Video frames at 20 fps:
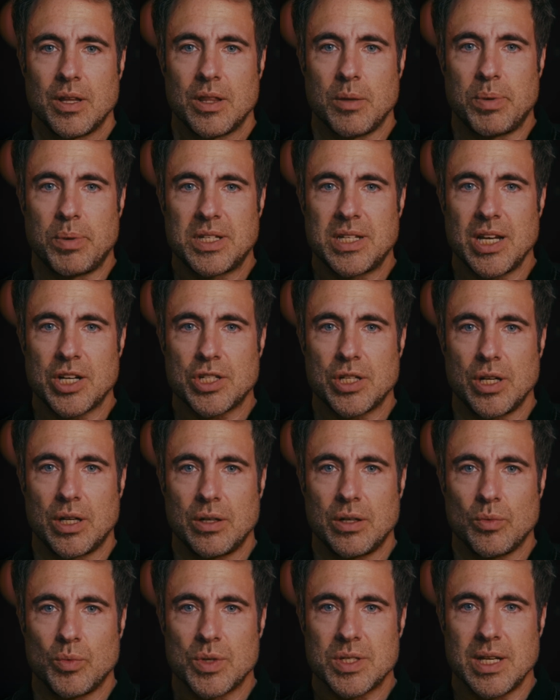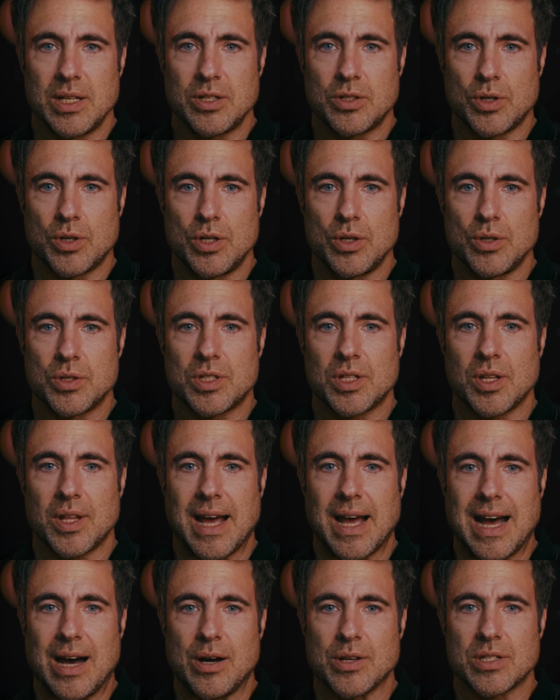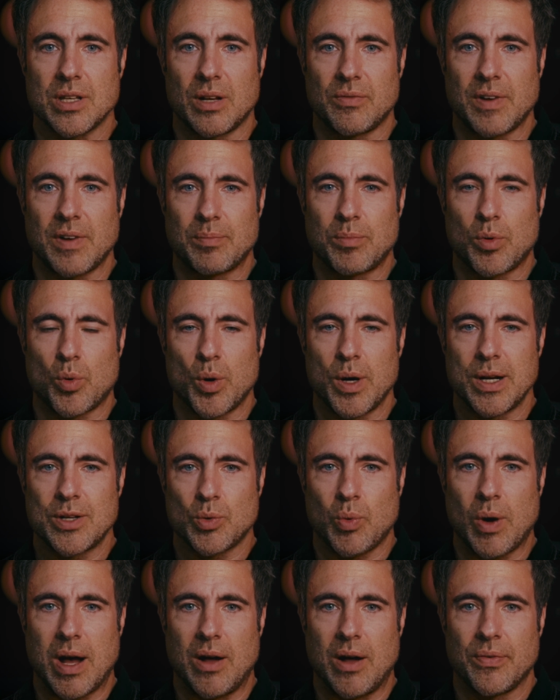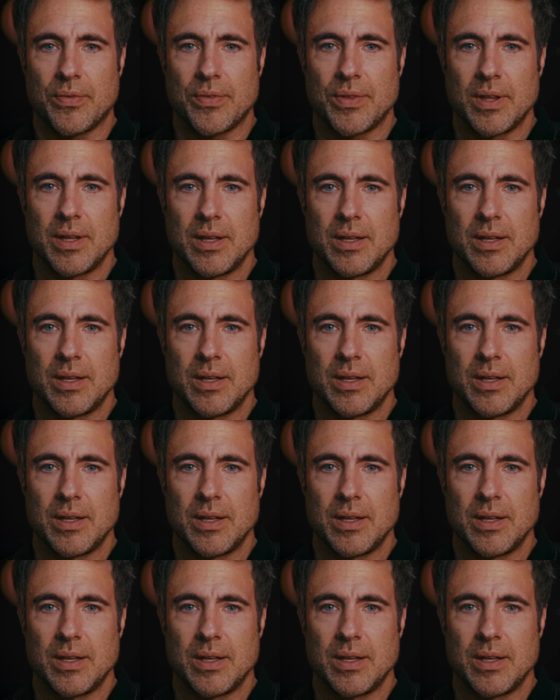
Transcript: The petition was introduced to the House on February 12th,